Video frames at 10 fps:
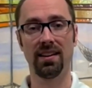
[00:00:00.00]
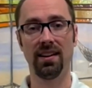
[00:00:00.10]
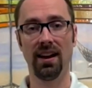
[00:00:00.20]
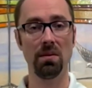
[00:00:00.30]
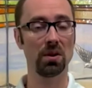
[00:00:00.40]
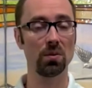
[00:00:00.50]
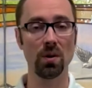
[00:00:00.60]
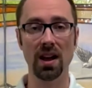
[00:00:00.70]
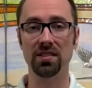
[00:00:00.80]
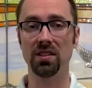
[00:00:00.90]
And I'm going to
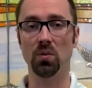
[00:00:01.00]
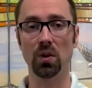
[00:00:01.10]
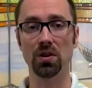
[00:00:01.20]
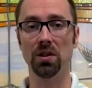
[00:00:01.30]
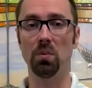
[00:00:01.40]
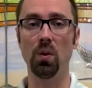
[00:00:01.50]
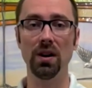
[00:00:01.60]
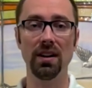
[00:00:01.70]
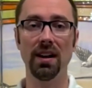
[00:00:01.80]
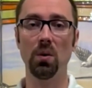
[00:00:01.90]
rest and worship
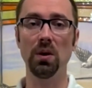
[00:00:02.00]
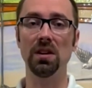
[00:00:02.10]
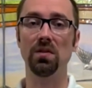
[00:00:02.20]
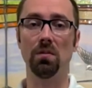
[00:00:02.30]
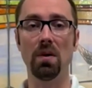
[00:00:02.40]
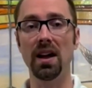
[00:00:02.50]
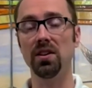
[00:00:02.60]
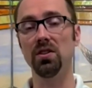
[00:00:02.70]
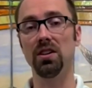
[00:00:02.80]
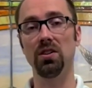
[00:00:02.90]
one day a week for my
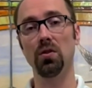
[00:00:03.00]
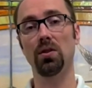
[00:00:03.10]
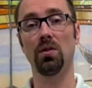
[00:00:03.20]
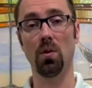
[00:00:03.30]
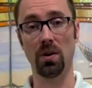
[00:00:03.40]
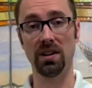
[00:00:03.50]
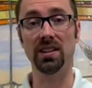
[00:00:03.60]
good and your glory,